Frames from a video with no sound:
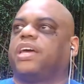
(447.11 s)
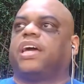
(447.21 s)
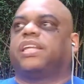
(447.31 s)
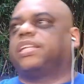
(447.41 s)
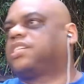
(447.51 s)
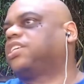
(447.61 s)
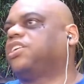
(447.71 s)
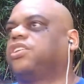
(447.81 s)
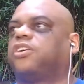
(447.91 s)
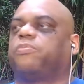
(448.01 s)
And the next thing
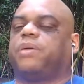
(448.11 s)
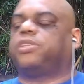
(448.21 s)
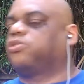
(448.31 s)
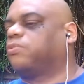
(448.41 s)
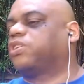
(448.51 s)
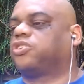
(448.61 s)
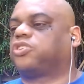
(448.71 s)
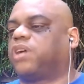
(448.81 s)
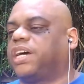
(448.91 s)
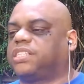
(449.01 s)
you know, maybe do it once or
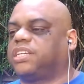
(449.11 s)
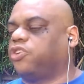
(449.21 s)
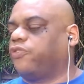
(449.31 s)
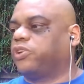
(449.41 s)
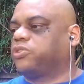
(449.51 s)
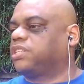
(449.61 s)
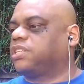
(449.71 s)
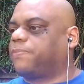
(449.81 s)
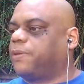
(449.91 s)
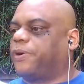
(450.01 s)
twice and you've loosened
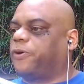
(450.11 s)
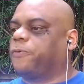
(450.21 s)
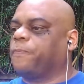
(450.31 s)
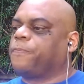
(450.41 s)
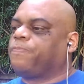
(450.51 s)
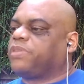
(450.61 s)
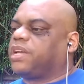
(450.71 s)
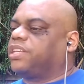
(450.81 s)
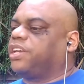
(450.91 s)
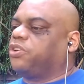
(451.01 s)
up the bolt.
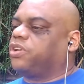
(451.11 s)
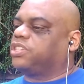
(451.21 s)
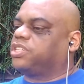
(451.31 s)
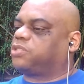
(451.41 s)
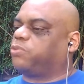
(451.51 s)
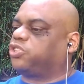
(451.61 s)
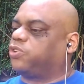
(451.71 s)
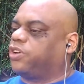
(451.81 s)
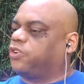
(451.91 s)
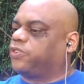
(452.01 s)
But then you can just switch
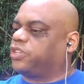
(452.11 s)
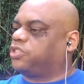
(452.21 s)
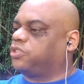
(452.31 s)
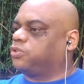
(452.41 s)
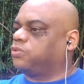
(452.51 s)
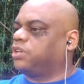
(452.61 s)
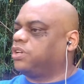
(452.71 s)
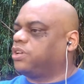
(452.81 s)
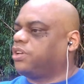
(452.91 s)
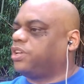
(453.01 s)
on over to
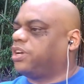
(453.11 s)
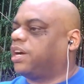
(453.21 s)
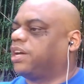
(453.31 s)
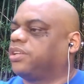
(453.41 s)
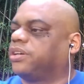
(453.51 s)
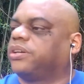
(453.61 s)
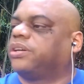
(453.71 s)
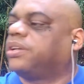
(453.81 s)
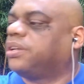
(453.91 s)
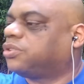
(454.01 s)
your other
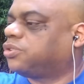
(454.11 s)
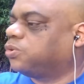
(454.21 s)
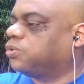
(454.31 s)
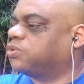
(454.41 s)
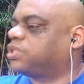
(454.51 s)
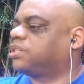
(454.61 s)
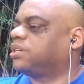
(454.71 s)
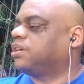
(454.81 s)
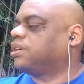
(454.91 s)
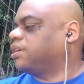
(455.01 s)
tools
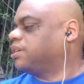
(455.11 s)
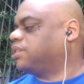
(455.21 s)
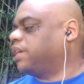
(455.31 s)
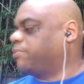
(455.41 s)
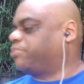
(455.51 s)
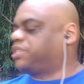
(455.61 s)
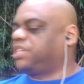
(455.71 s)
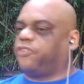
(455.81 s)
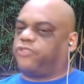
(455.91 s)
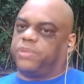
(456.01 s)
and
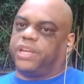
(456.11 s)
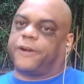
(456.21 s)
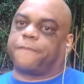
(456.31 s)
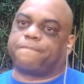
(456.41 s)
proceed from there.